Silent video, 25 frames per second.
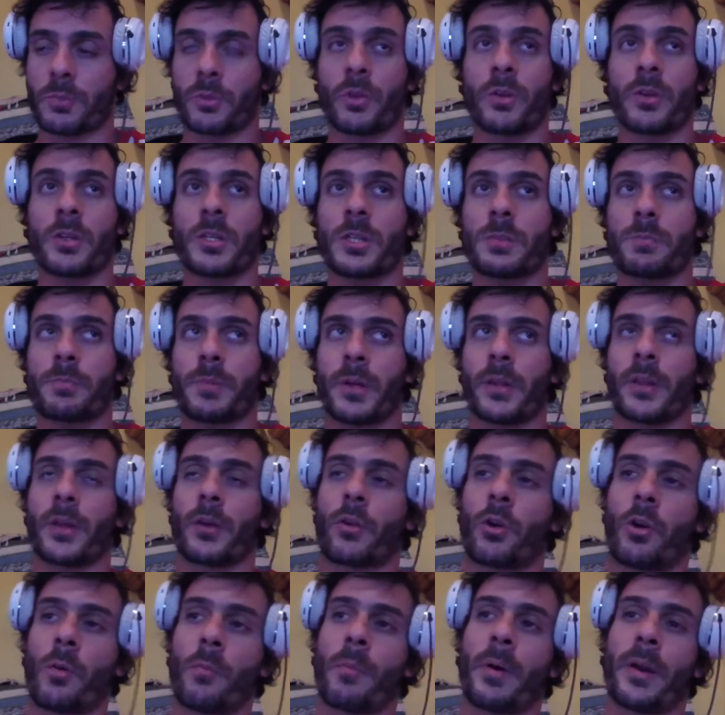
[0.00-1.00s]
Don't expect the
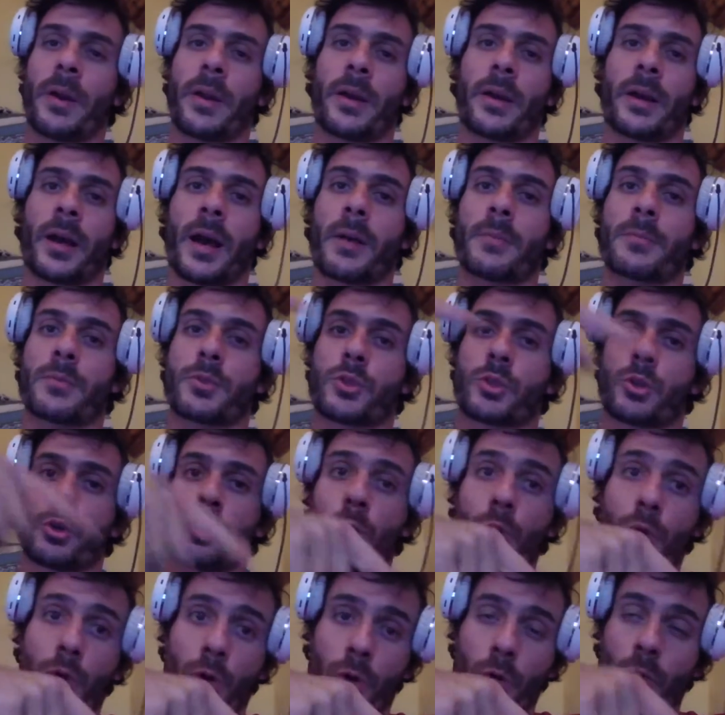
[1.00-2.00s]
company comes
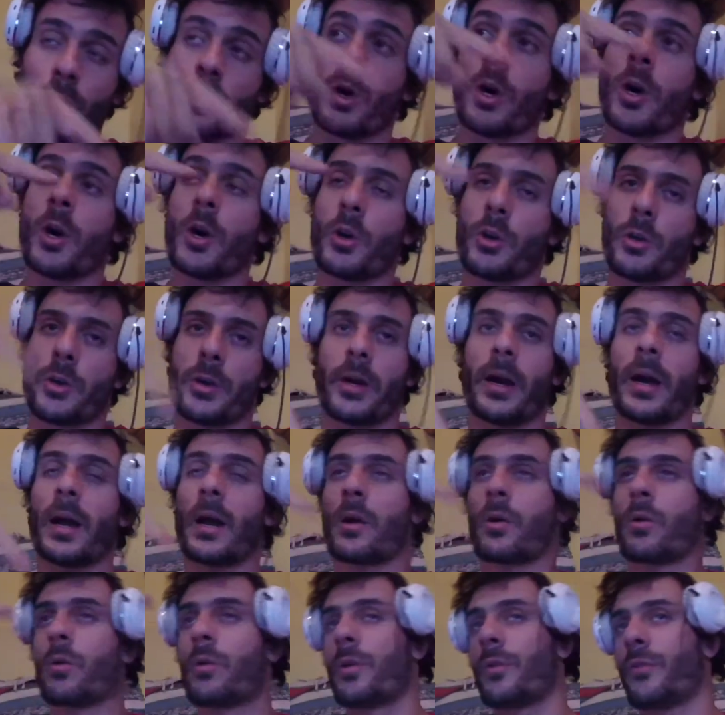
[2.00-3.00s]
to you. You gotta
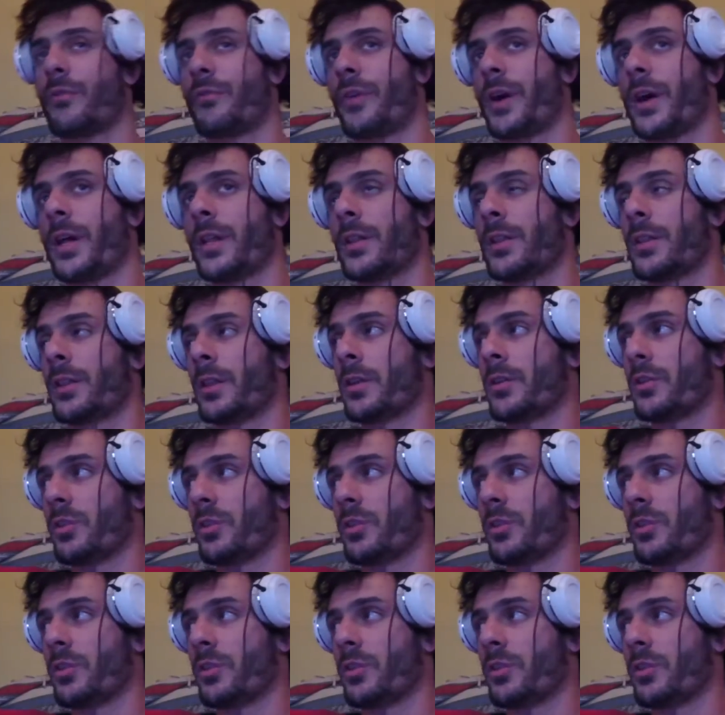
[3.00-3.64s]
go and find